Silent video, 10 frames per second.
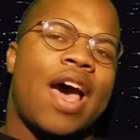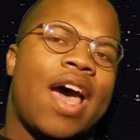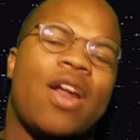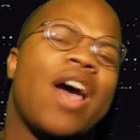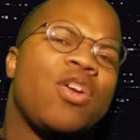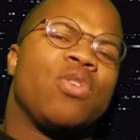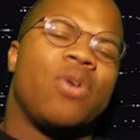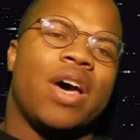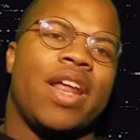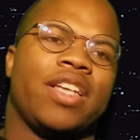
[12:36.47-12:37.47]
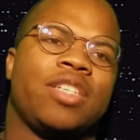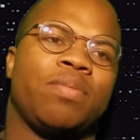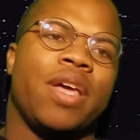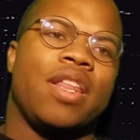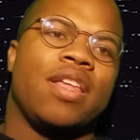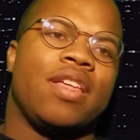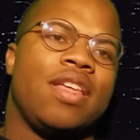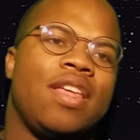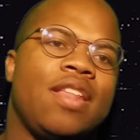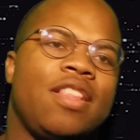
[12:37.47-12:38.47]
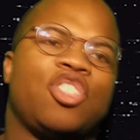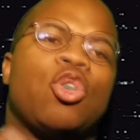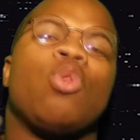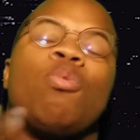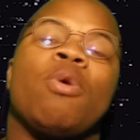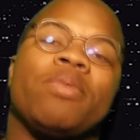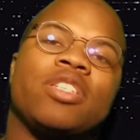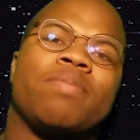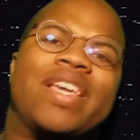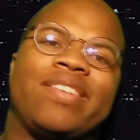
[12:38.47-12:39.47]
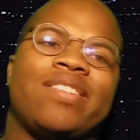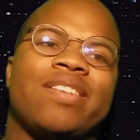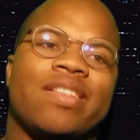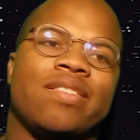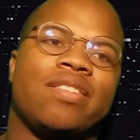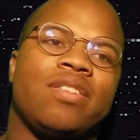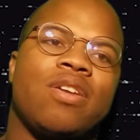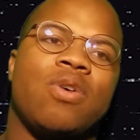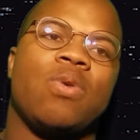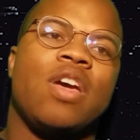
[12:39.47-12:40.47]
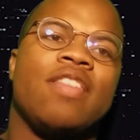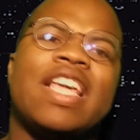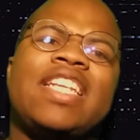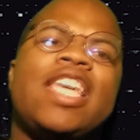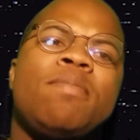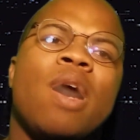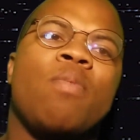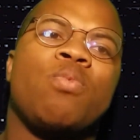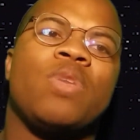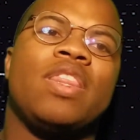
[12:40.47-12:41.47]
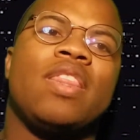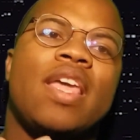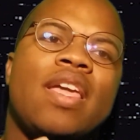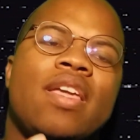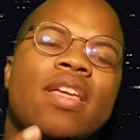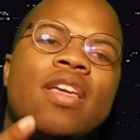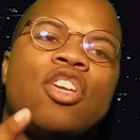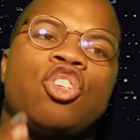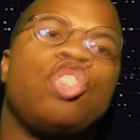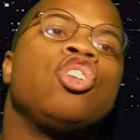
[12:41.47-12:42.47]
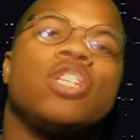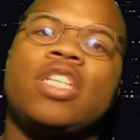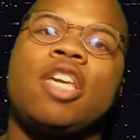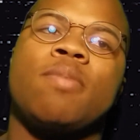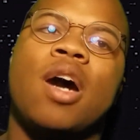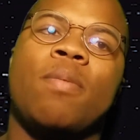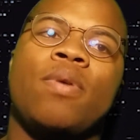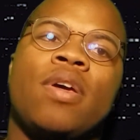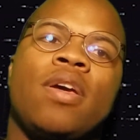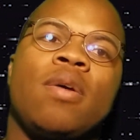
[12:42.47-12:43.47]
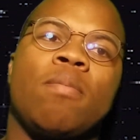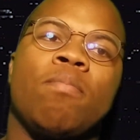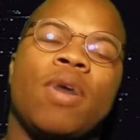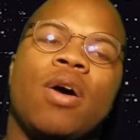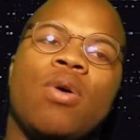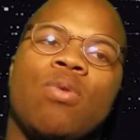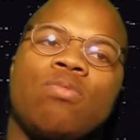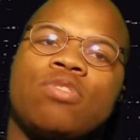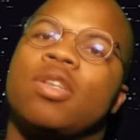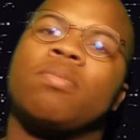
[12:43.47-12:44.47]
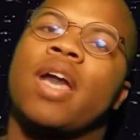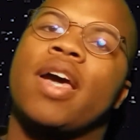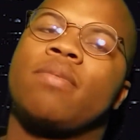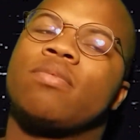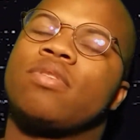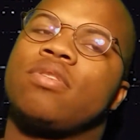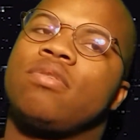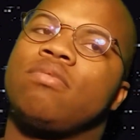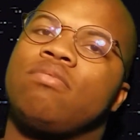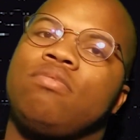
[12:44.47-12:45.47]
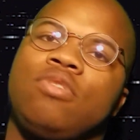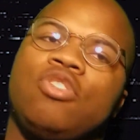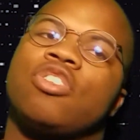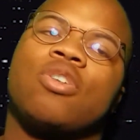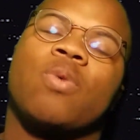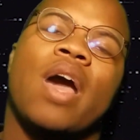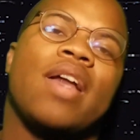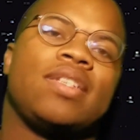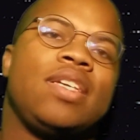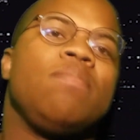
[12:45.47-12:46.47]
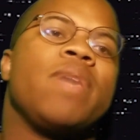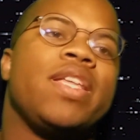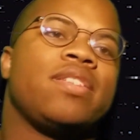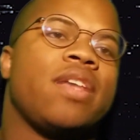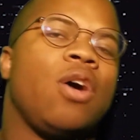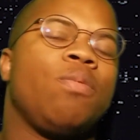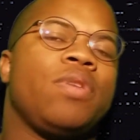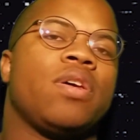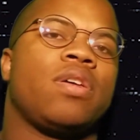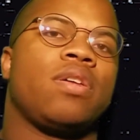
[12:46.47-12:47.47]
I don't know how to explain it. The solo moments make sense, you know? They team up when they should team up, but sometimes you just don't got teammates to help you.